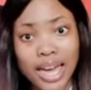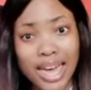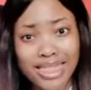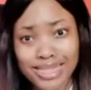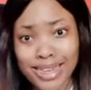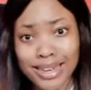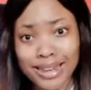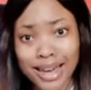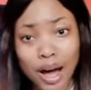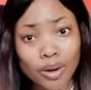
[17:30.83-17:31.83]
and
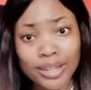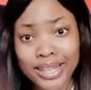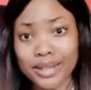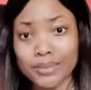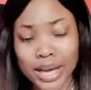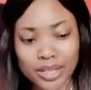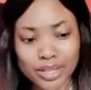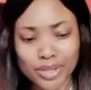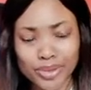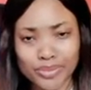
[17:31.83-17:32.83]
then I'll get back
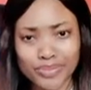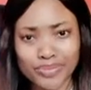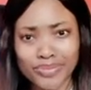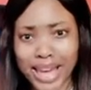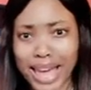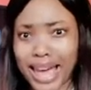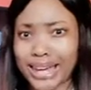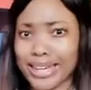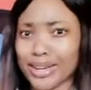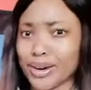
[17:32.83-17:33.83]
to you.
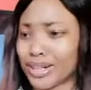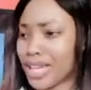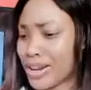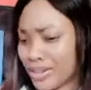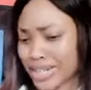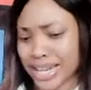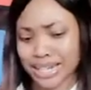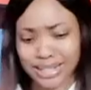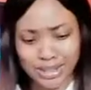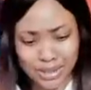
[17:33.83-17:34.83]
And he got
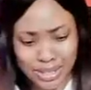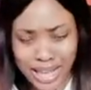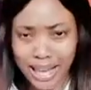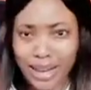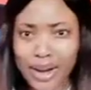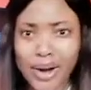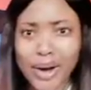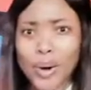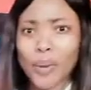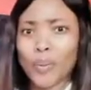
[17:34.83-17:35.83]
irritated. He was like,
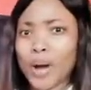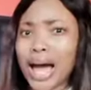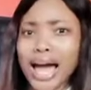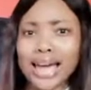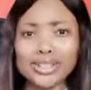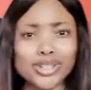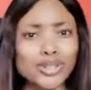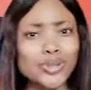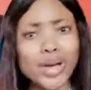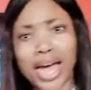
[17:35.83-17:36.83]
why do
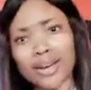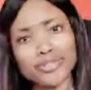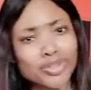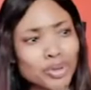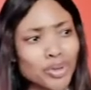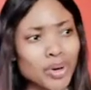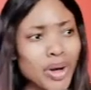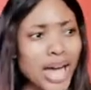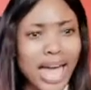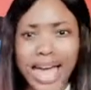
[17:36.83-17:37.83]
you have to
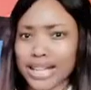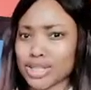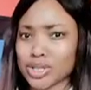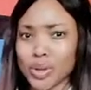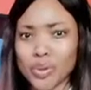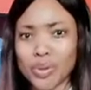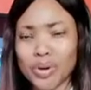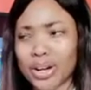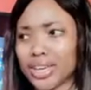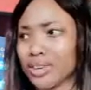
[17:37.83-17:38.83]
act so,
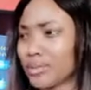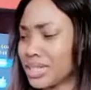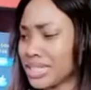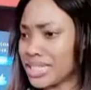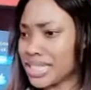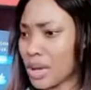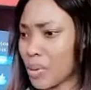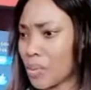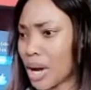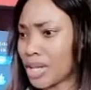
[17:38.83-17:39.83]
what did he say?
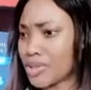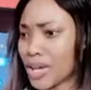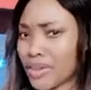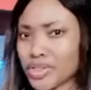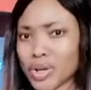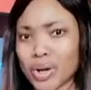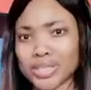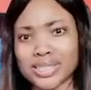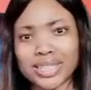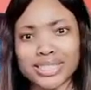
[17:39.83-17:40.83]
Why do you have to
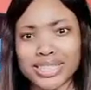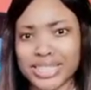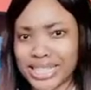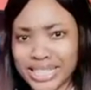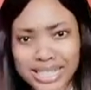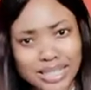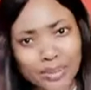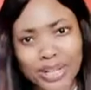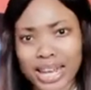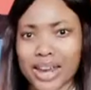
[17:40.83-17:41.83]
consult Jesus
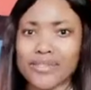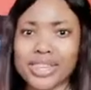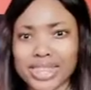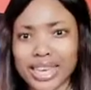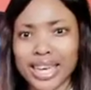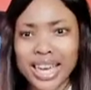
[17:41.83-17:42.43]
about everything?